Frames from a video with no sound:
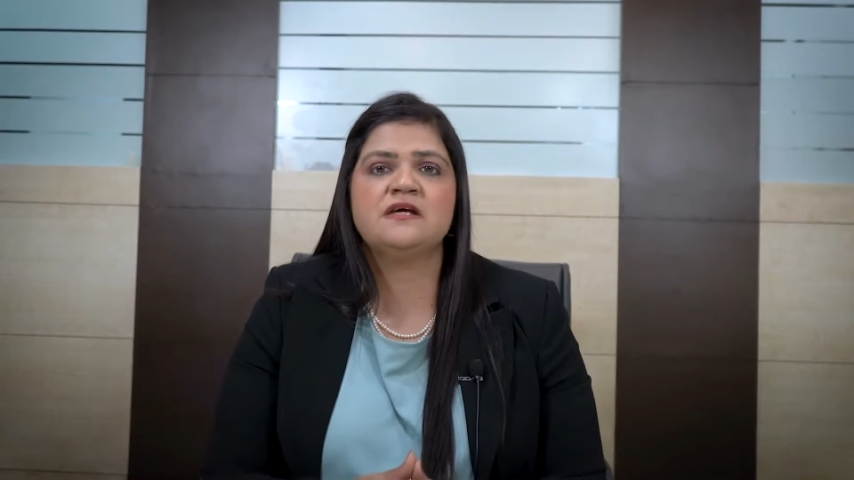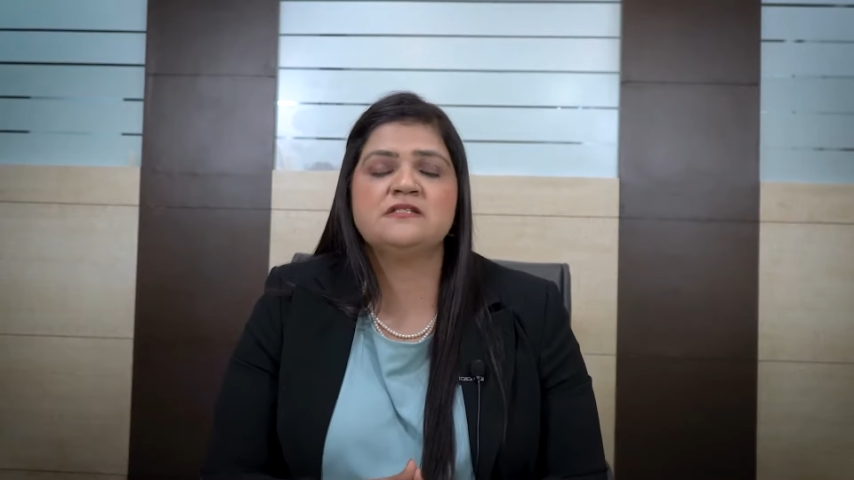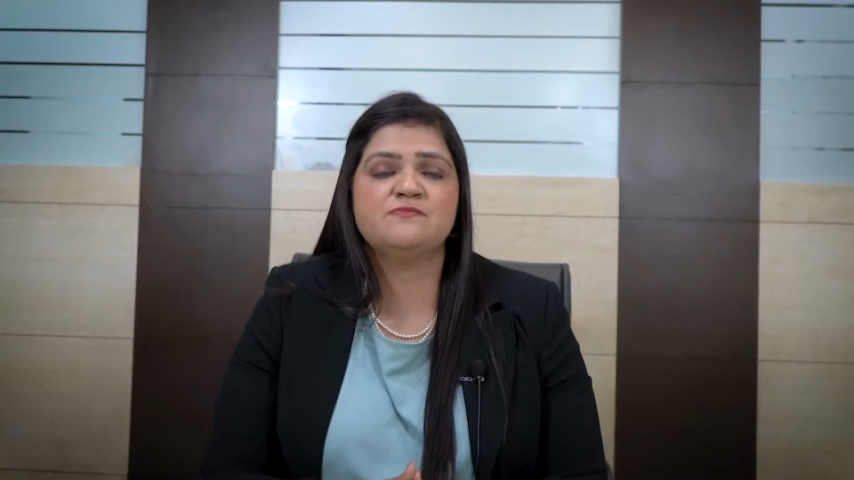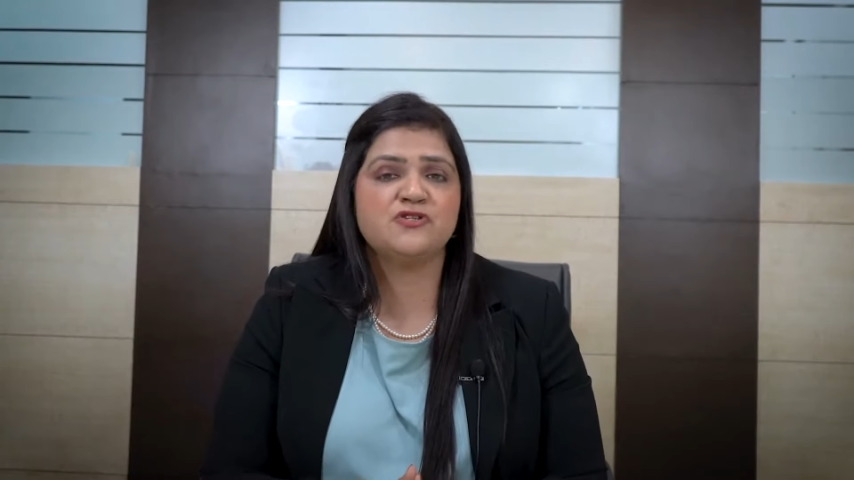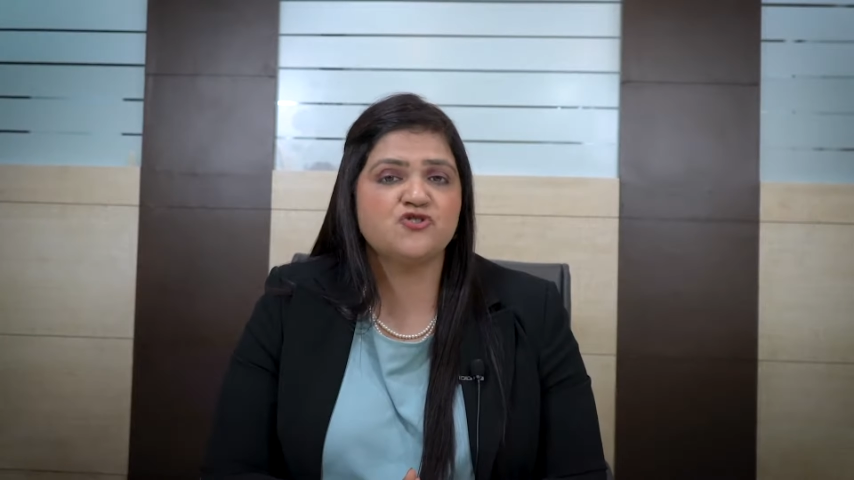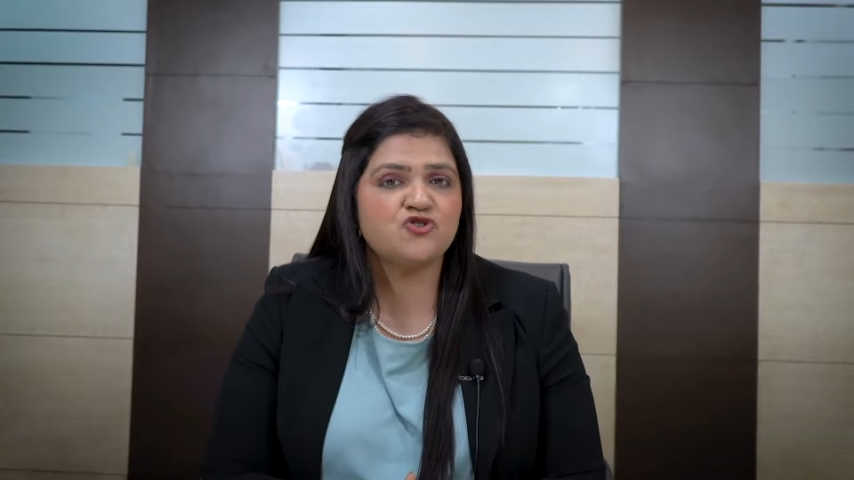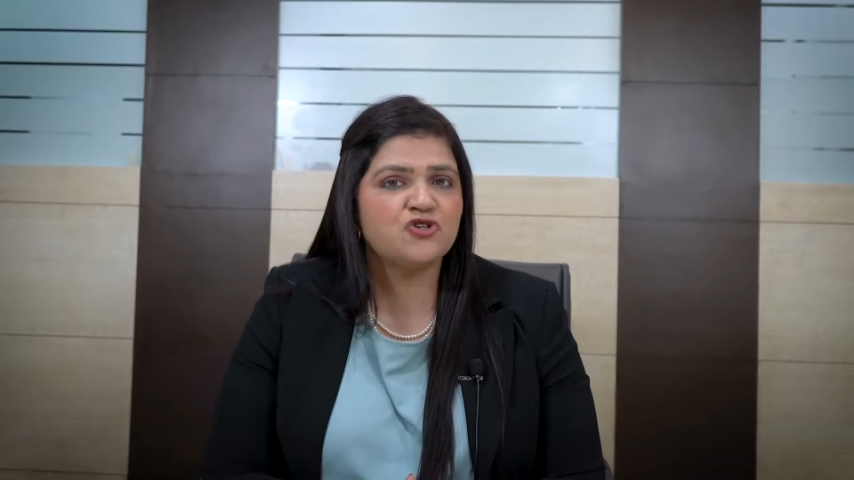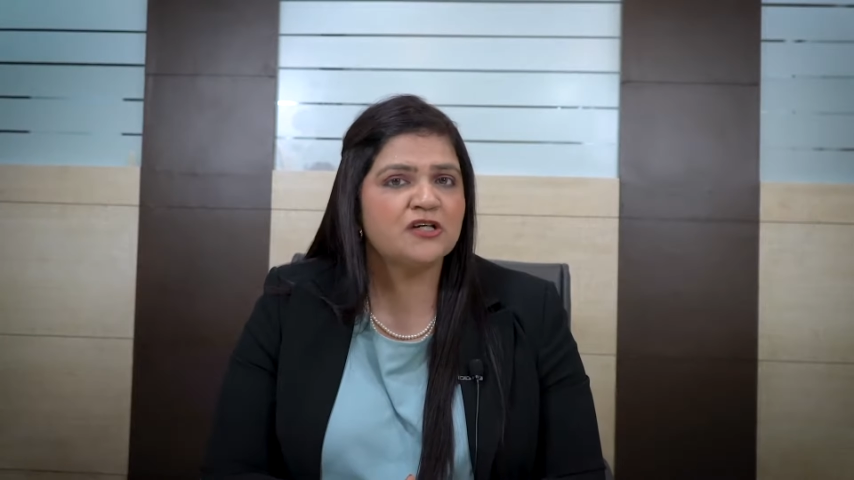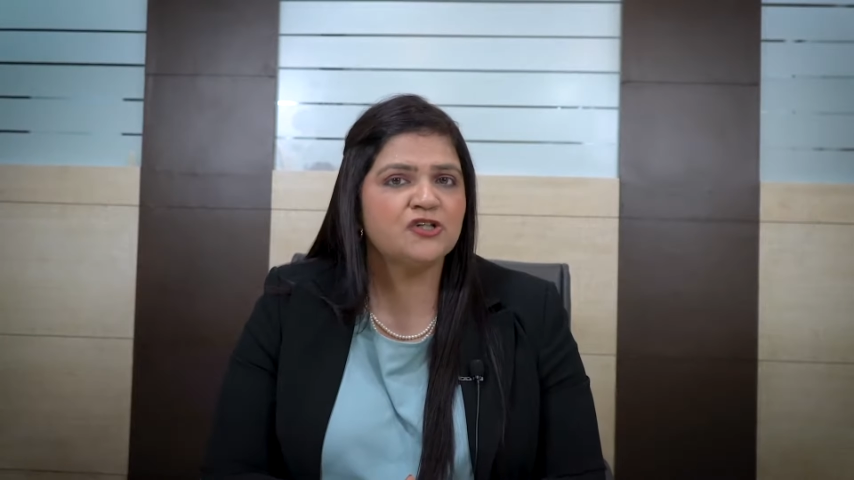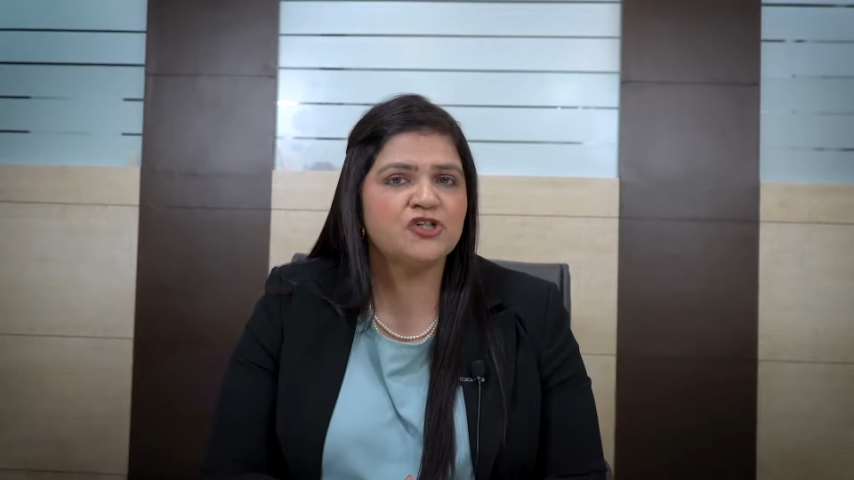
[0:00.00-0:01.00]
is being
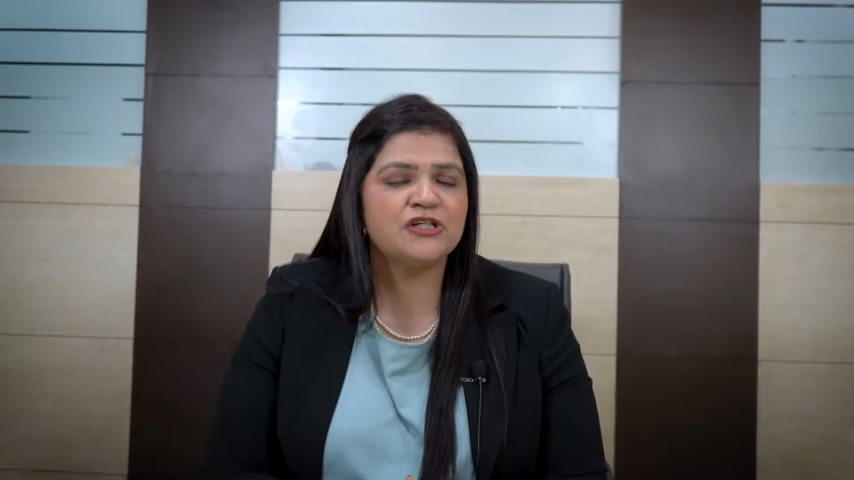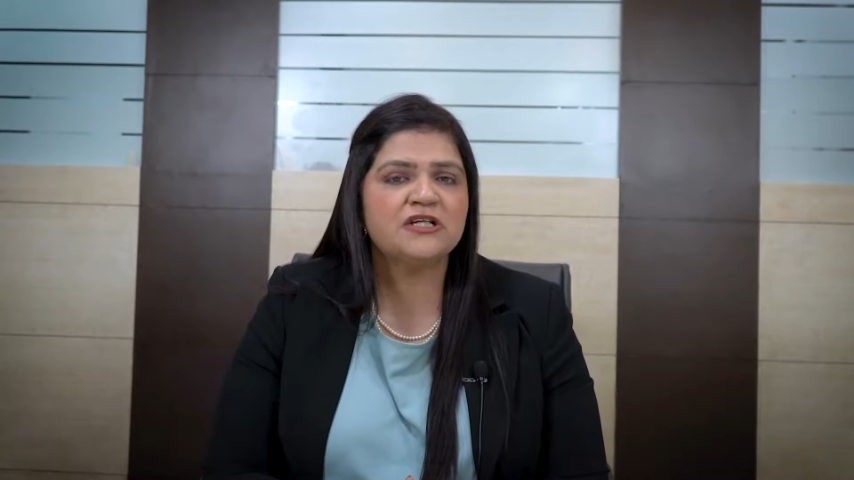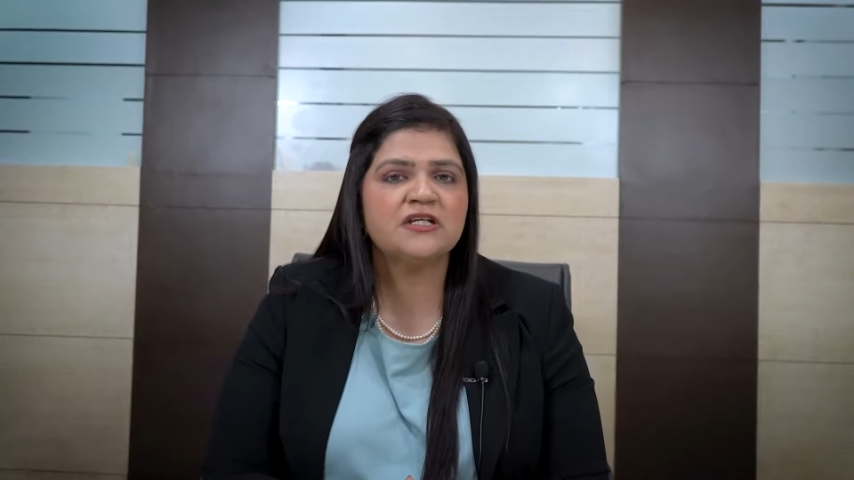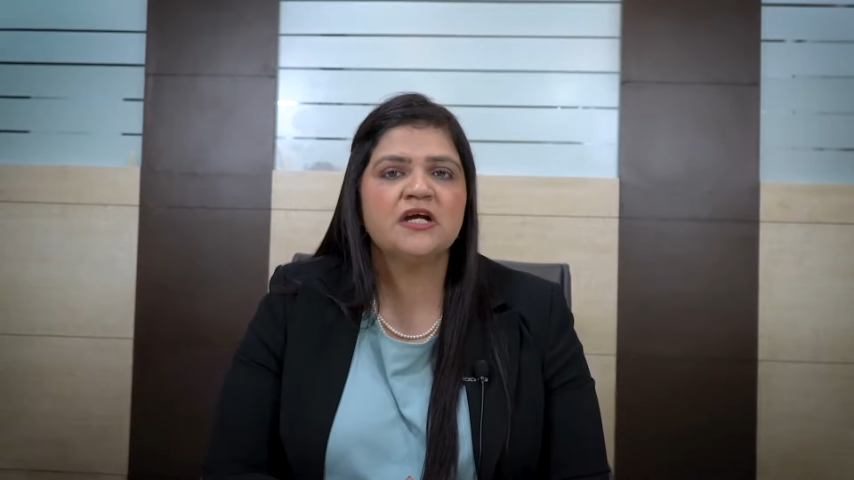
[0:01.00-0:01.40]
structured,